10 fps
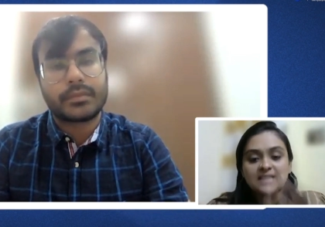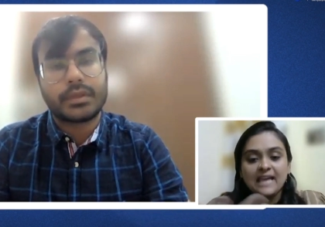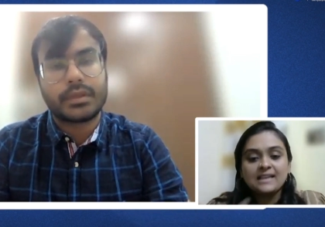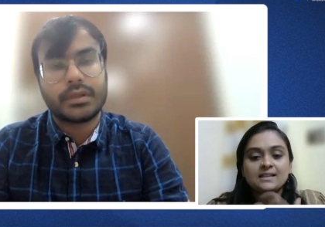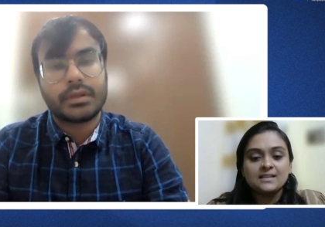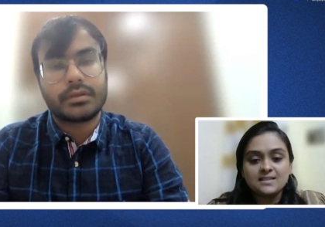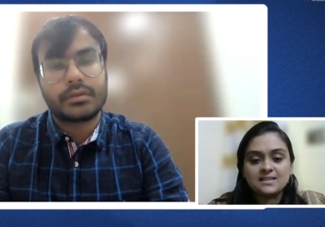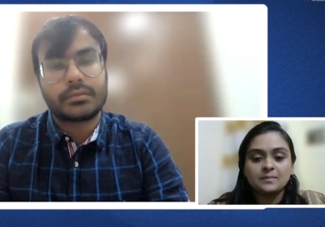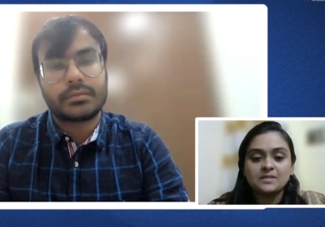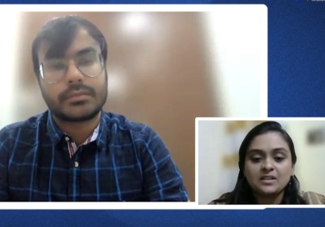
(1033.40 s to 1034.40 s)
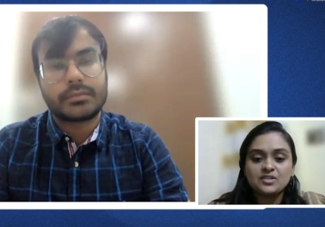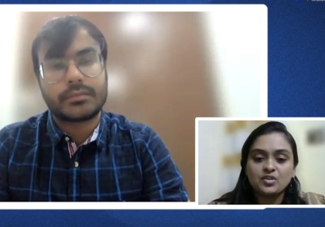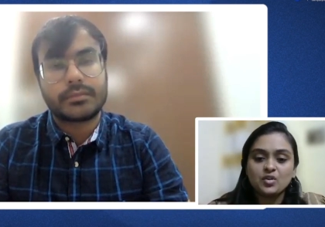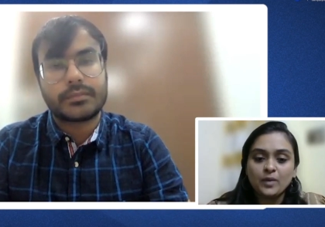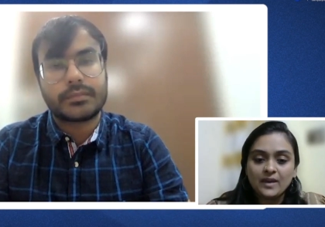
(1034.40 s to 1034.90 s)
Speaker 1: Saying that this is something that you're
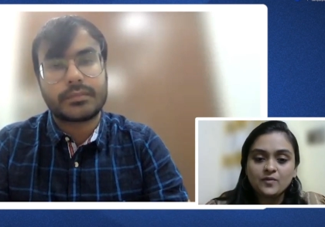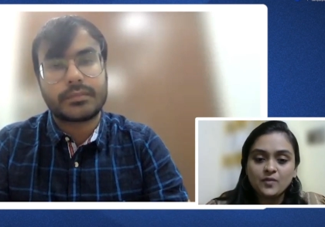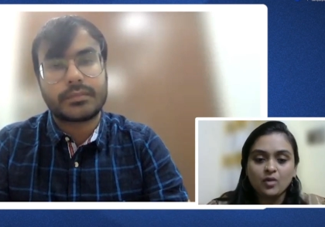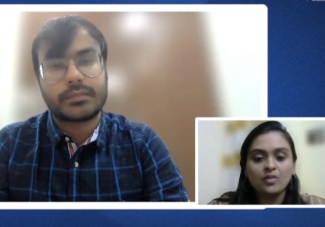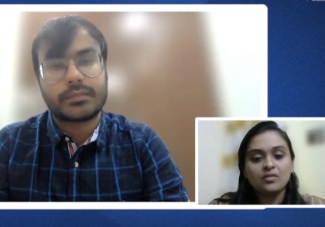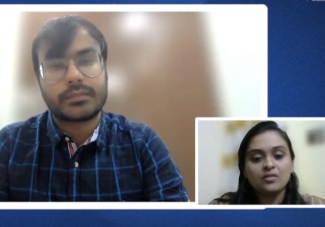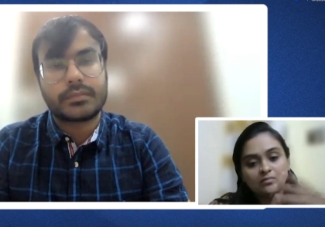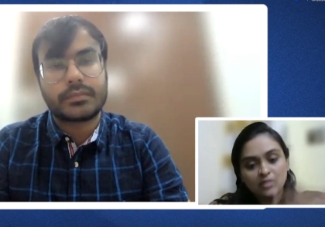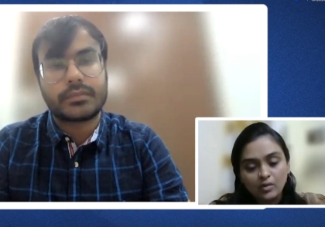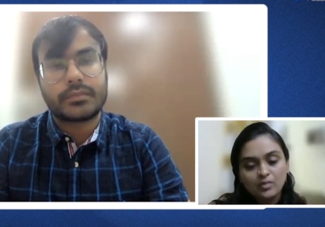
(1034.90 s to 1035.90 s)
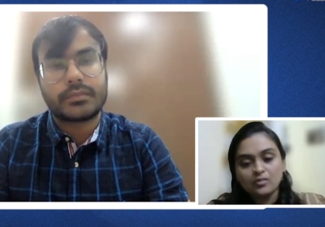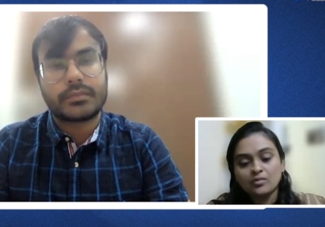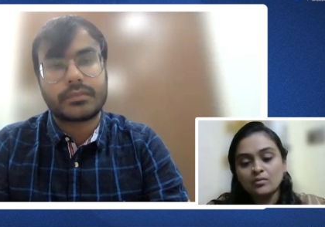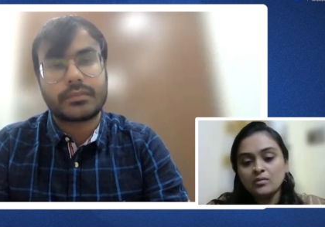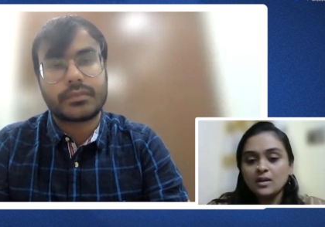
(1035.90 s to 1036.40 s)
doing for you know
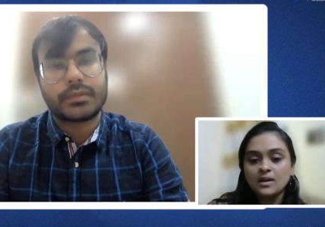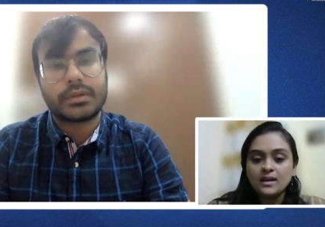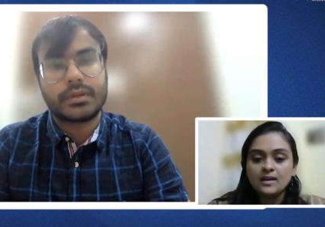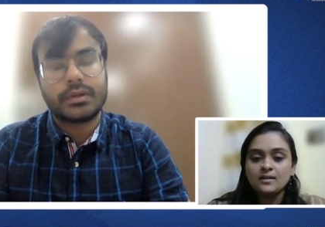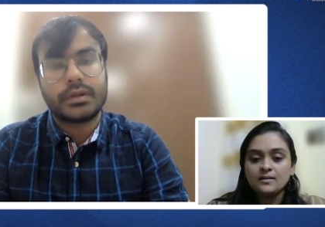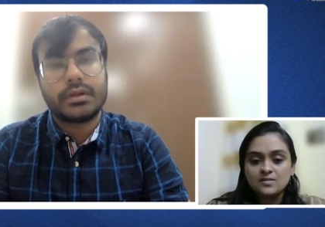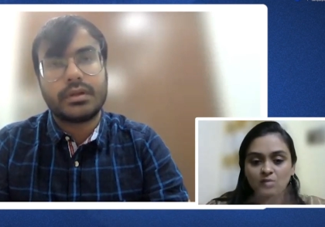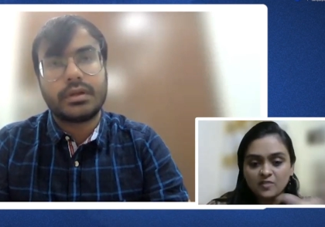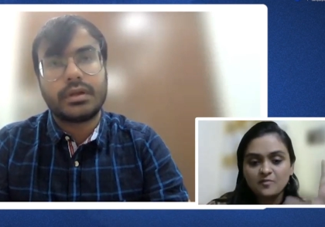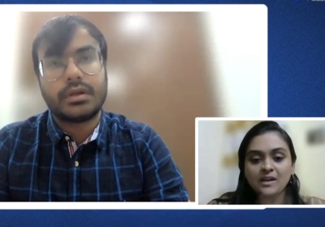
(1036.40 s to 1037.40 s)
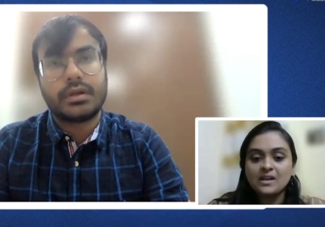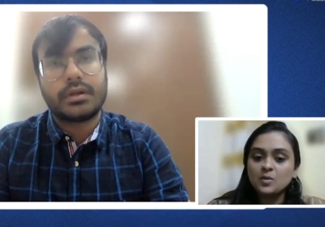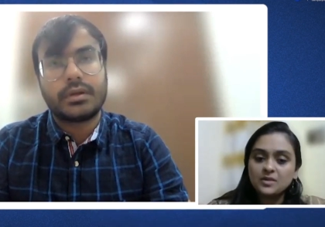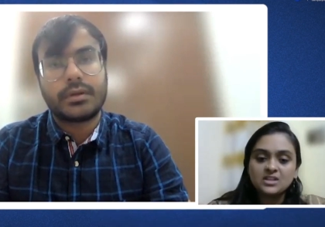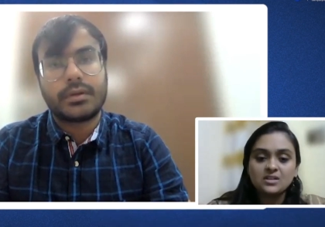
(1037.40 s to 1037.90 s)
to sort of mingle
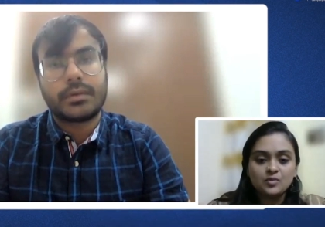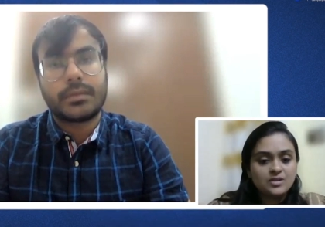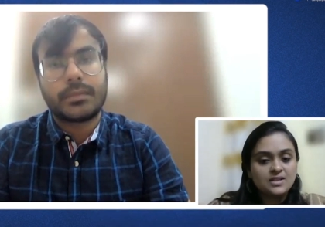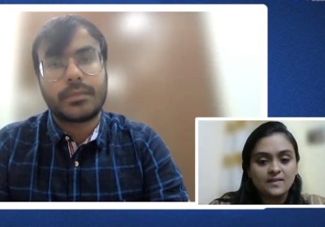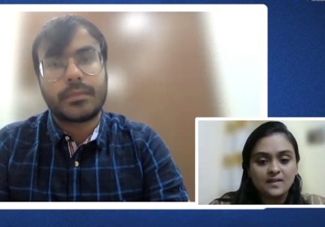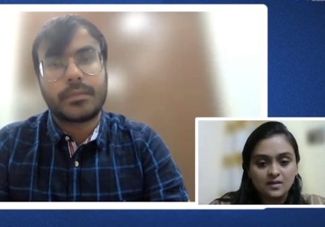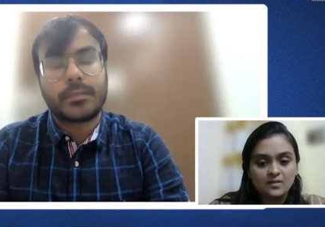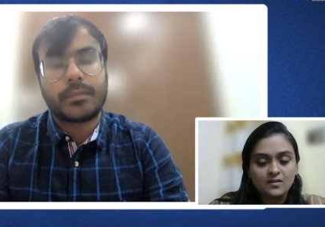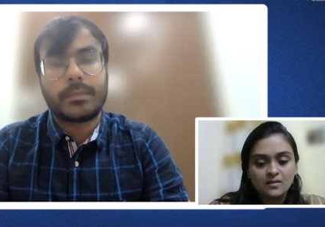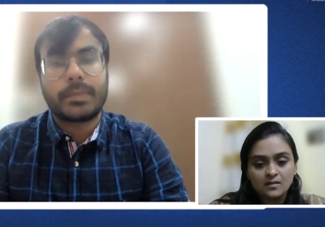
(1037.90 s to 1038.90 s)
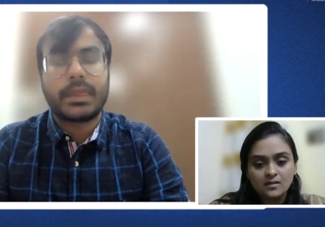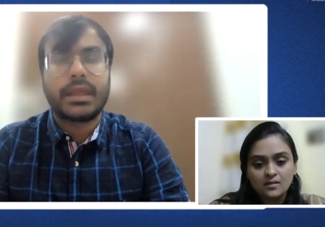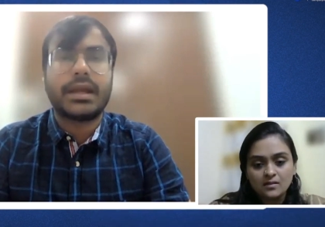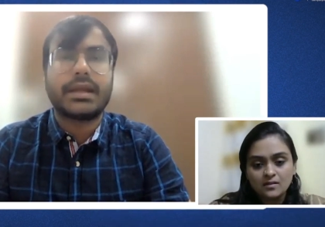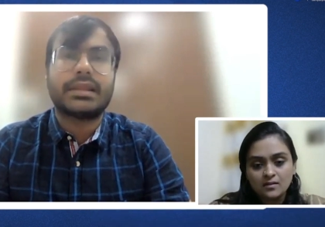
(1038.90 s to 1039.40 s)
with the community there.
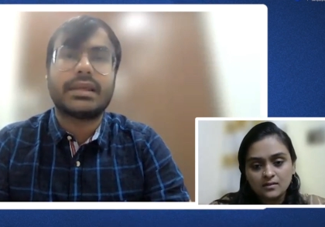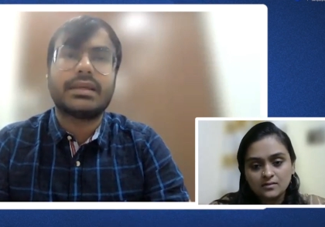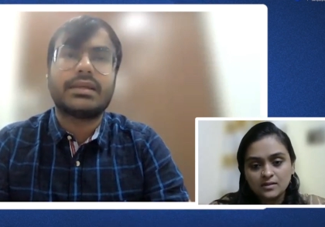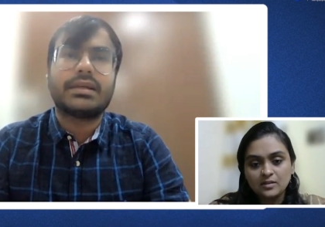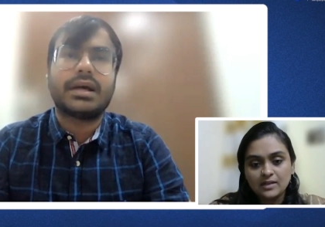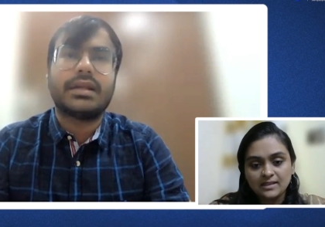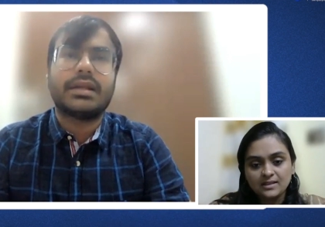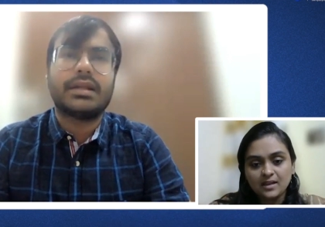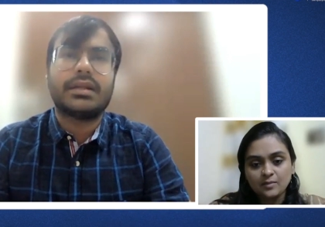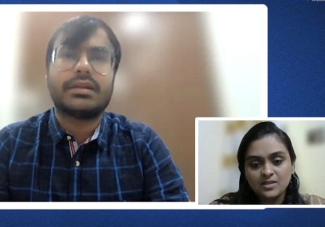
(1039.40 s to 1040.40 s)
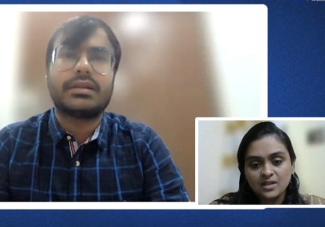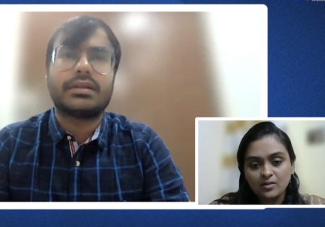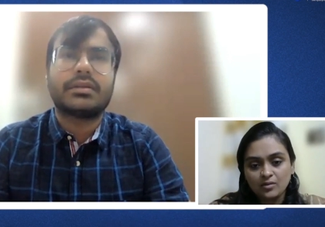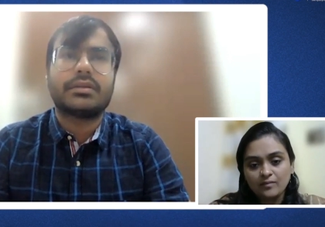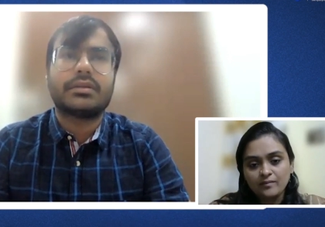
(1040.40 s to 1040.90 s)
Speaker 2: I think uh, I did.
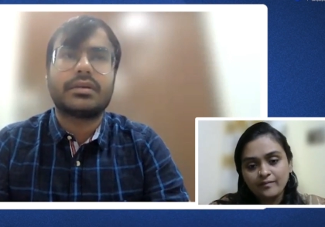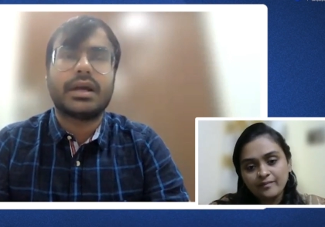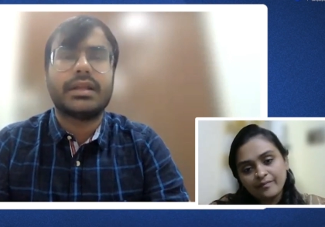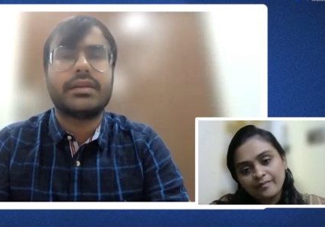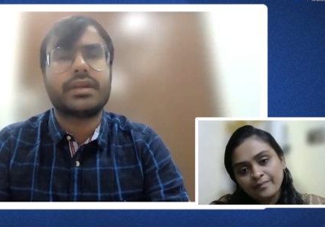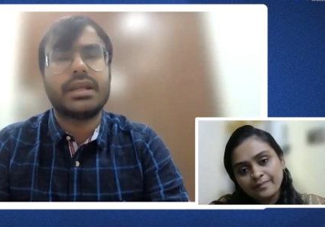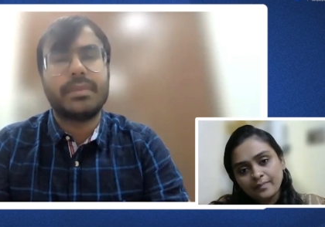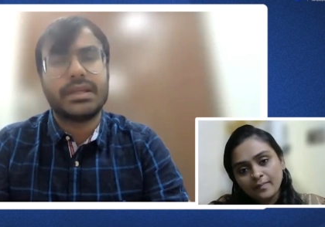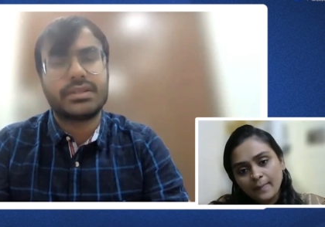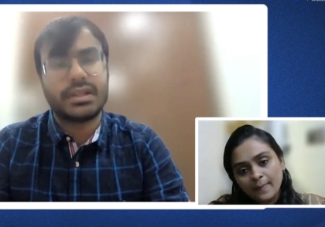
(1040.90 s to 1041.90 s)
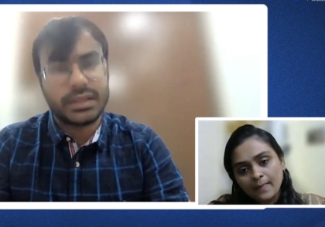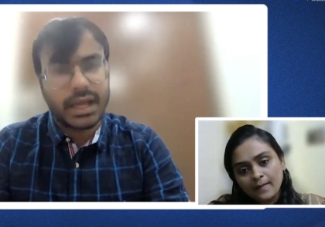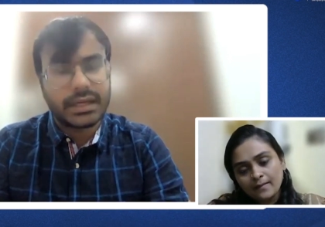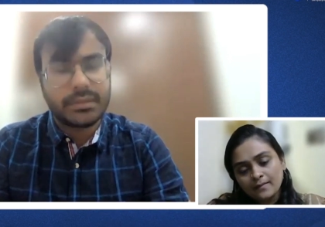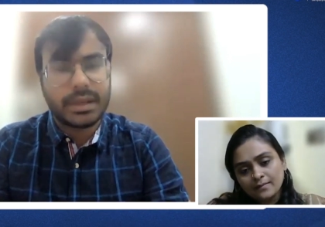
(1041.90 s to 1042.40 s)
Community? I didn't really mention
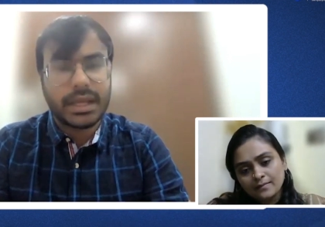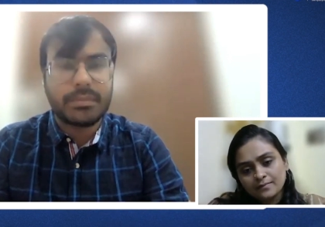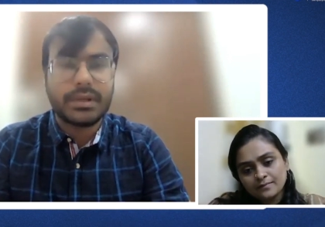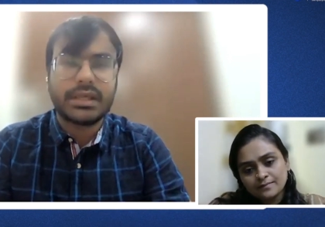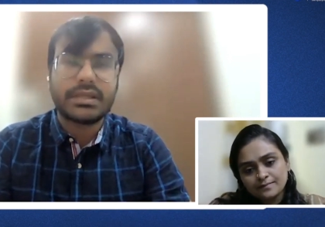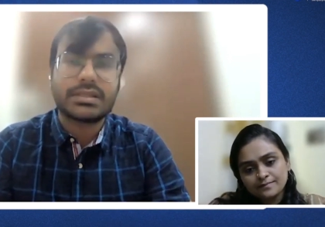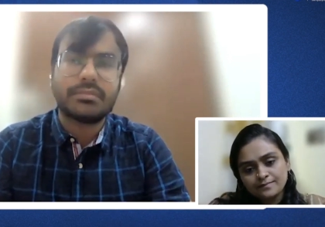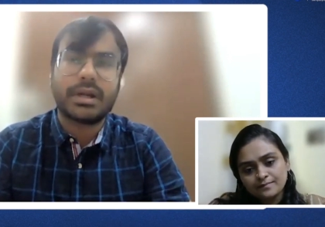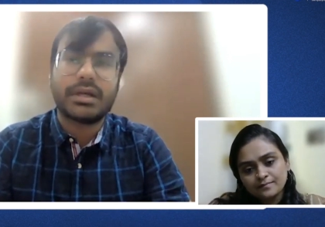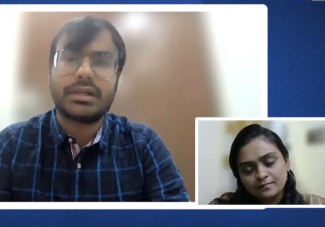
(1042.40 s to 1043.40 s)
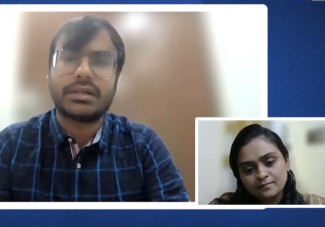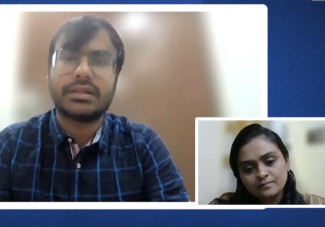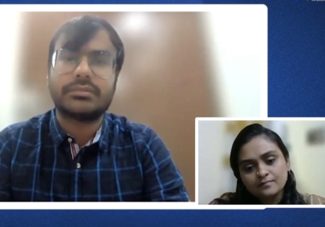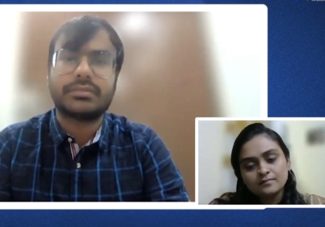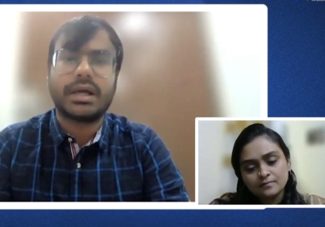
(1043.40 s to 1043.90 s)
that in my application, but
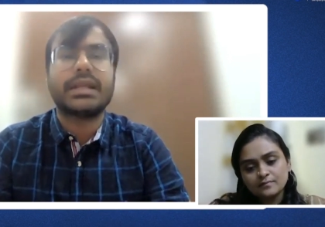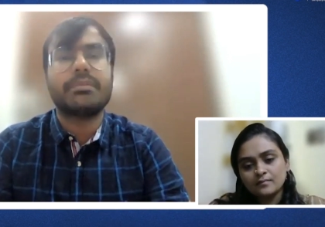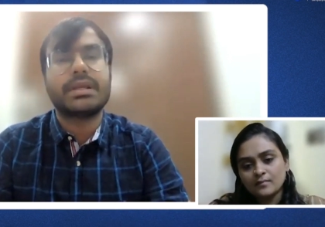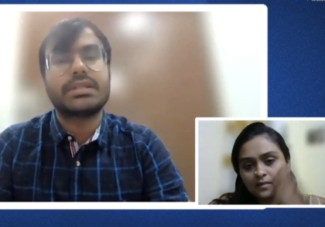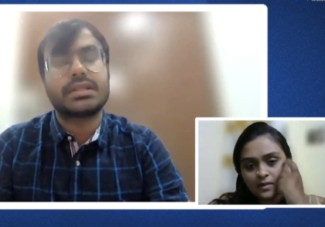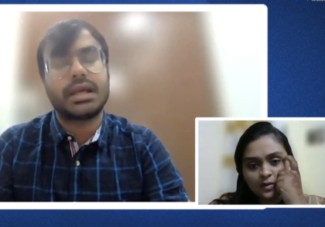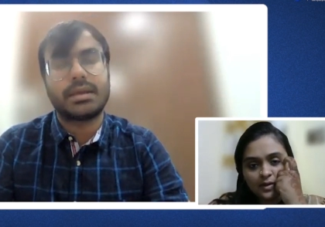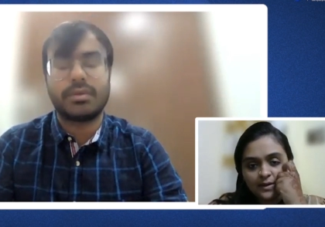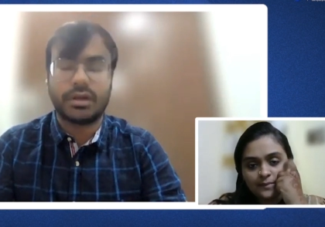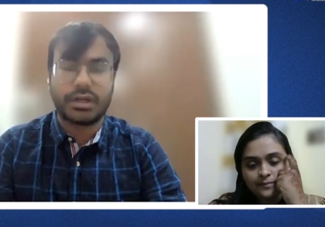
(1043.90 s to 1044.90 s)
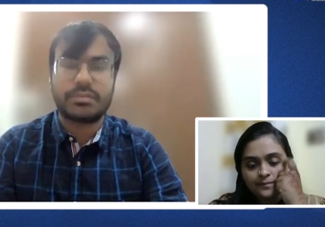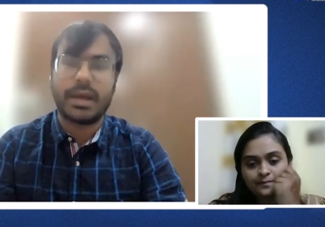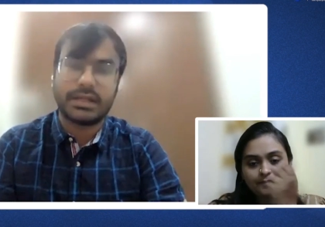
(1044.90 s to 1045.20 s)
uh, I did mention that I'm learning